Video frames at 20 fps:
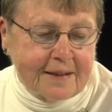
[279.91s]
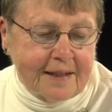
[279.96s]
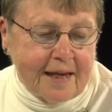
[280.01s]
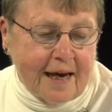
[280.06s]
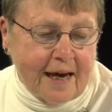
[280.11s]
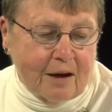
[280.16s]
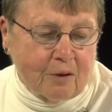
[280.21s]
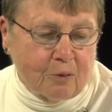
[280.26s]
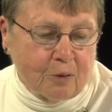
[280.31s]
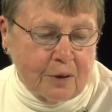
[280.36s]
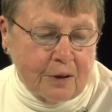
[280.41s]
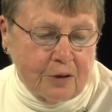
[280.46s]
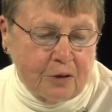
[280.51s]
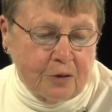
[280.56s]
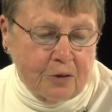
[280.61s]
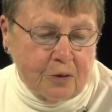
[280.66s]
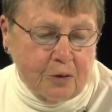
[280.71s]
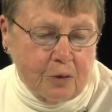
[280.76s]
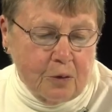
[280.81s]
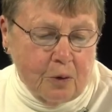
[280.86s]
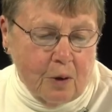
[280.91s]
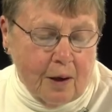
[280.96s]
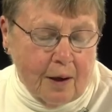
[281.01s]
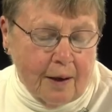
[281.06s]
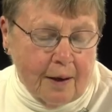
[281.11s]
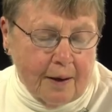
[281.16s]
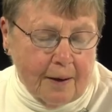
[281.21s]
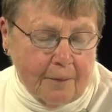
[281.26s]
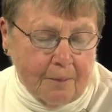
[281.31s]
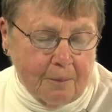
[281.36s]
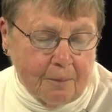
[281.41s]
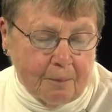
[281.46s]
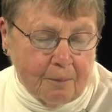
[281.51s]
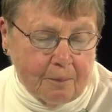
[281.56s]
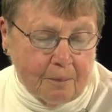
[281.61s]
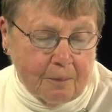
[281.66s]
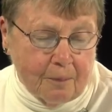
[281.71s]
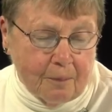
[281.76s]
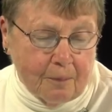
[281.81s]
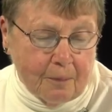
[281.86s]
that, we do, uh,
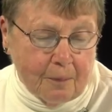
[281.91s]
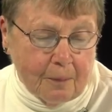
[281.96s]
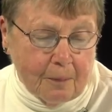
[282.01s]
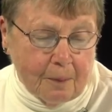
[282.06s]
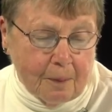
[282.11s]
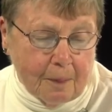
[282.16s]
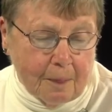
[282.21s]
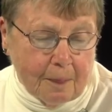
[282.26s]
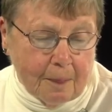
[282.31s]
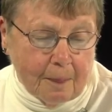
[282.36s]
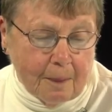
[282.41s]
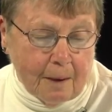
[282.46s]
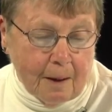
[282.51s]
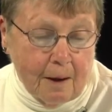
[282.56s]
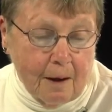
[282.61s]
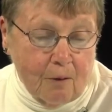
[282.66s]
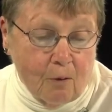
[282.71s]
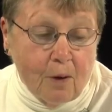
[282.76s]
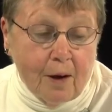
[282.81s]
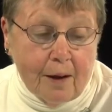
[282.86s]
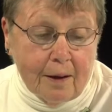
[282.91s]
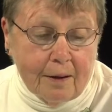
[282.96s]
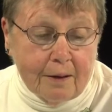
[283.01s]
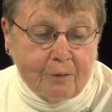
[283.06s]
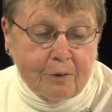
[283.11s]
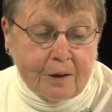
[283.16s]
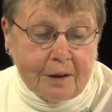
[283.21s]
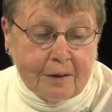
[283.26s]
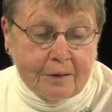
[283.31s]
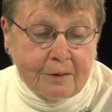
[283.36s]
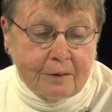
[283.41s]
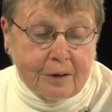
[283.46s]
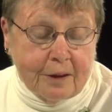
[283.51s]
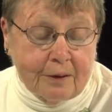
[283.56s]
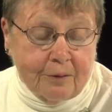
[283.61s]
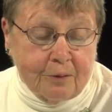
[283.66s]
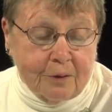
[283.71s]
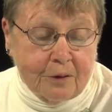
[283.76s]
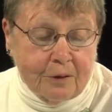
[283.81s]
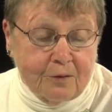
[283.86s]
well, it was,
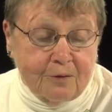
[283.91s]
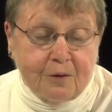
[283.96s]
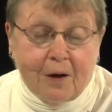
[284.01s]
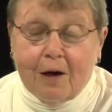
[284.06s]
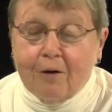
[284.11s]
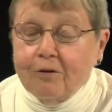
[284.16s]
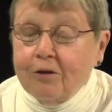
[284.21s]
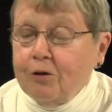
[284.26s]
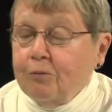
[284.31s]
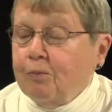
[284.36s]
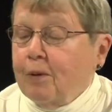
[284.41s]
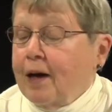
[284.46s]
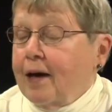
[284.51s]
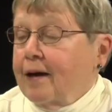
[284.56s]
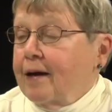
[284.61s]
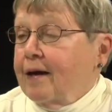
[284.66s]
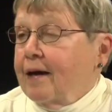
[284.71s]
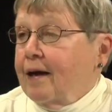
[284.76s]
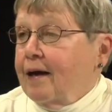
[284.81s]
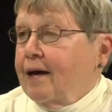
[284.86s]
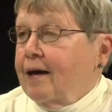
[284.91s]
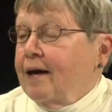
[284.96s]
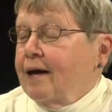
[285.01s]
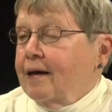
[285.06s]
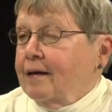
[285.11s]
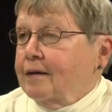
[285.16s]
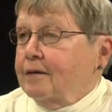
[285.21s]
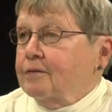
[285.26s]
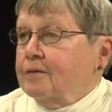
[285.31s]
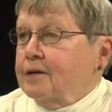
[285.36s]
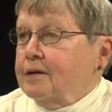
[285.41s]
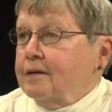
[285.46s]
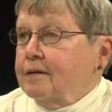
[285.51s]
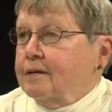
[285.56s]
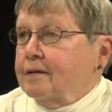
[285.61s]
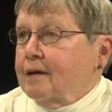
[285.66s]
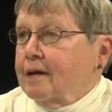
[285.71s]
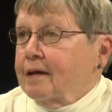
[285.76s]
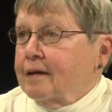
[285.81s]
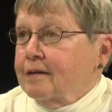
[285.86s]
it was founded by
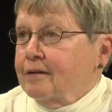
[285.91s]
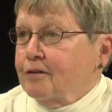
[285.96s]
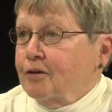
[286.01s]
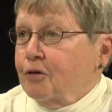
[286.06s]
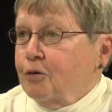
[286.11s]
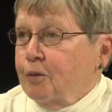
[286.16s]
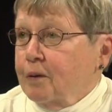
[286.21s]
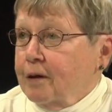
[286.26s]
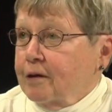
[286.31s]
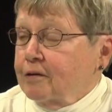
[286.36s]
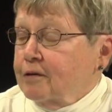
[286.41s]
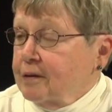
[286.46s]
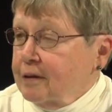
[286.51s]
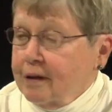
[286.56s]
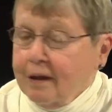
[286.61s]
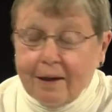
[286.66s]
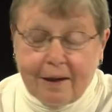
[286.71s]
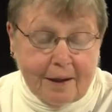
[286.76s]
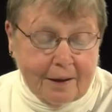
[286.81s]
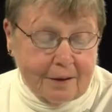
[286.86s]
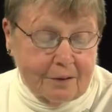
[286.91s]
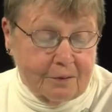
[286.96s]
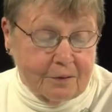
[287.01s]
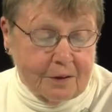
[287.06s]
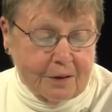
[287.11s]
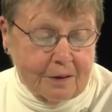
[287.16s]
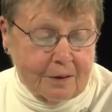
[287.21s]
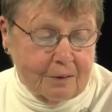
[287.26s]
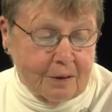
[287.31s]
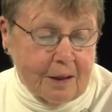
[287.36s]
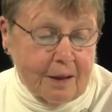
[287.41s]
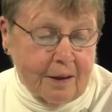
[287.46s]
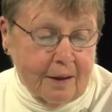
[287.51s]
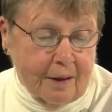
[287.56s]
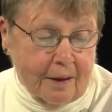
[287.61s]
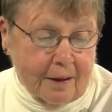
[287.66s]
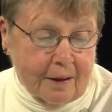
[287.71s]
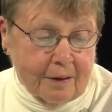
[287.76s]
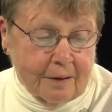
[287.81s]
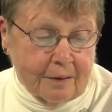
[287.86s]
activists, and so we are still activists
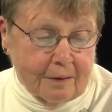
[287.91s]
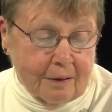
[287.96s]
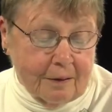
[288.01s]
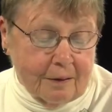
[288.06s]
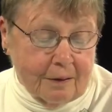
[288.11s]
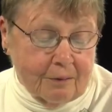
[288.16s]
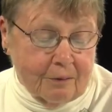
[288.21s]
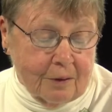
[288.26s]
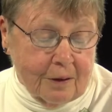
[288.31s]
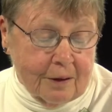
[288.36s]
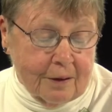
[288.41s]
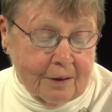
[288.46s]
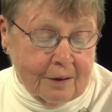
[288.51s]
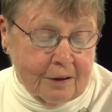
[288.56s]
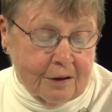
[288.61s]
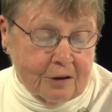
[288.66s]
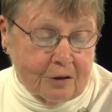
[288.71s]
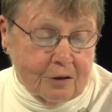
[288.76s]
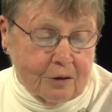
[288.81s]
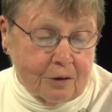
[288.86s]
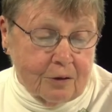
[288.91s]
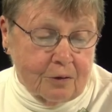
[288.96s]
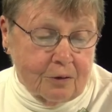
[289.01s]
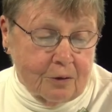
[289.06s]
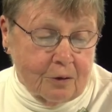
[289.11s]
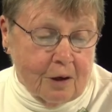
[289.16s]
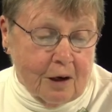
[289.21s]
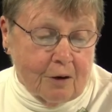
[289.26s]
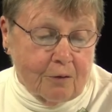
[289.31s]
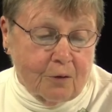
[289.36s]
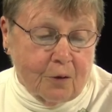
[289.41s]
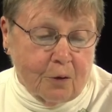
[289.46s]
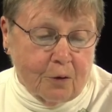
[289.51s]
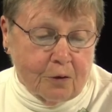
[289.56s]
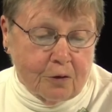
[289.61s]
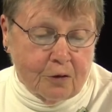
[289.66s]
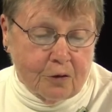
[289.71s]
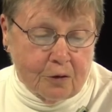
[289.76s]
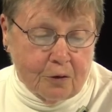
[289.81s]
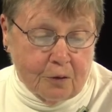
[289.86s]
in in addition to our
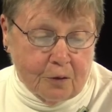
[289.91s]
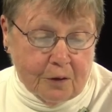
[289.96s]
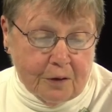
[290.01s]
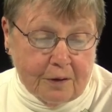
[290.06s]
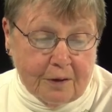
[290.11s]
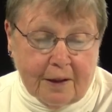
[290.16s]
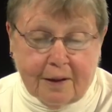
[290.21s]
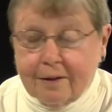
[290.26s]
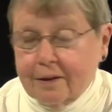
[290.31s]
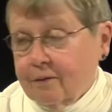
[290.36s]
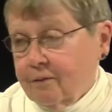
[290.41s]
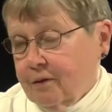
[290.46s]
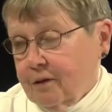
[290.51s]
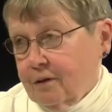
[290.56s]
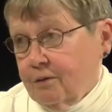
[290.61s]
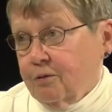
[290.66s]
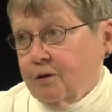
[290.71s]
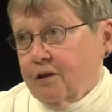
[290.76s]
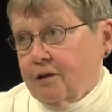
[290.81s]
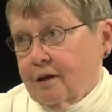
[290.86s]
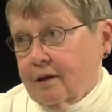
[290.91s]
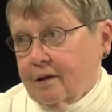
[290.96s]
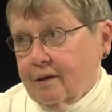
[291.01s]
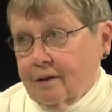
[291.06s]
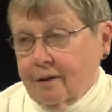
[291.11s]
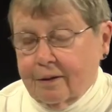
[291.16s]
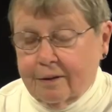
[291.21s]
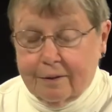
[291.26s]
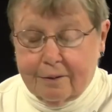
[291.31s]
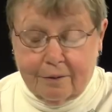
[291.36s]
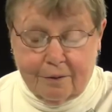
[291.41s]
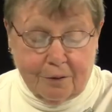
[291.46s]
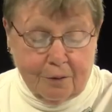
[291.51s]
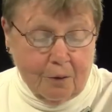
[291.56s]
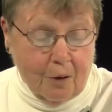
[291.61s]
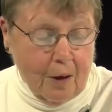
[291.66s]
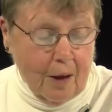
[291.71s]
voter service activities, which I can get into,